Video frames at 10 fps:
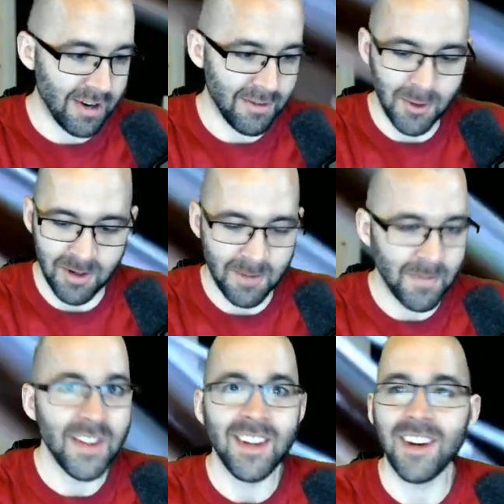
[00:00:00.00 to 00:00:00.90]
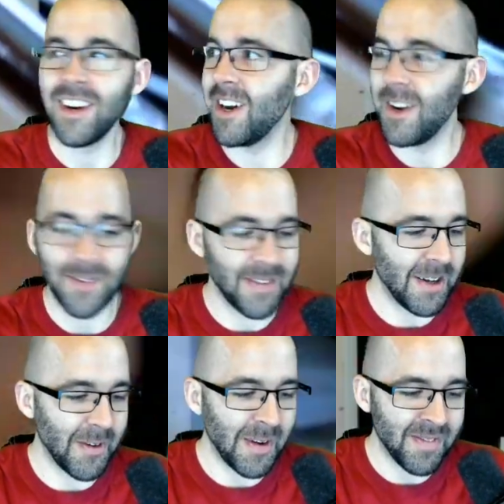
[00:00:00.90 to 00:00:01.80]
out of order.
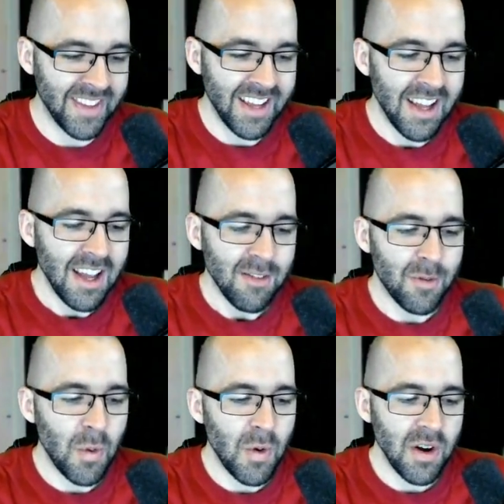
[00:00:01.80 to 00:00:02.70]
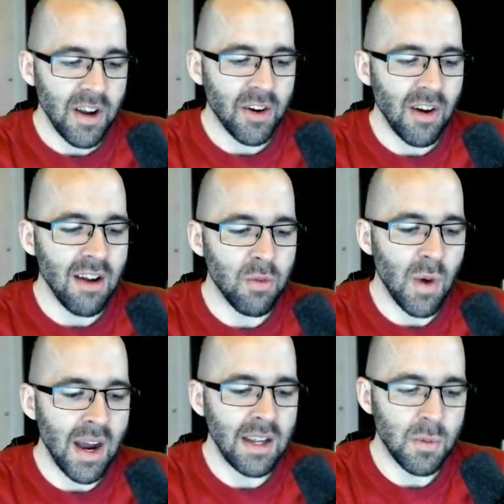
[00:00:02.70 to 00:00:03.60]
Anyway, for a graph
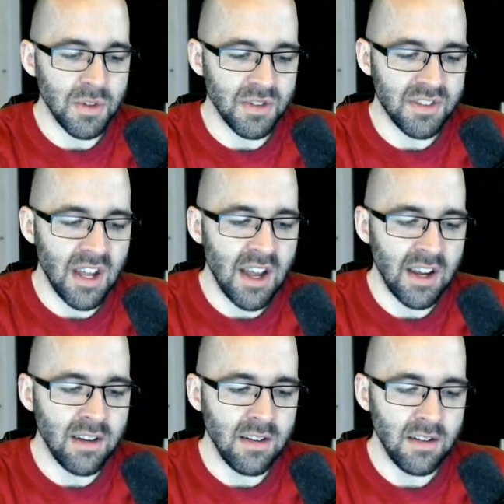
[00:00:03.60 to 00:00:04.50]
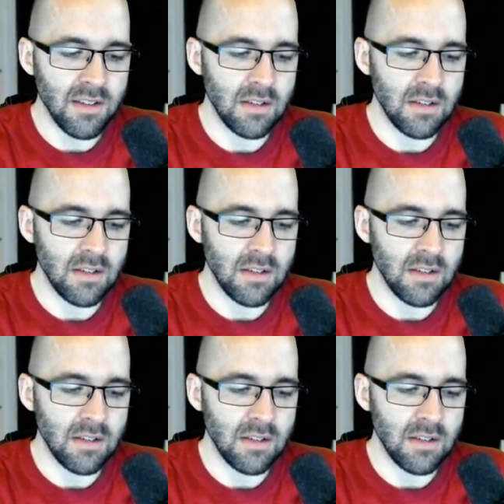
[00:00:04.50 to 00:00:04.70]
y equals sine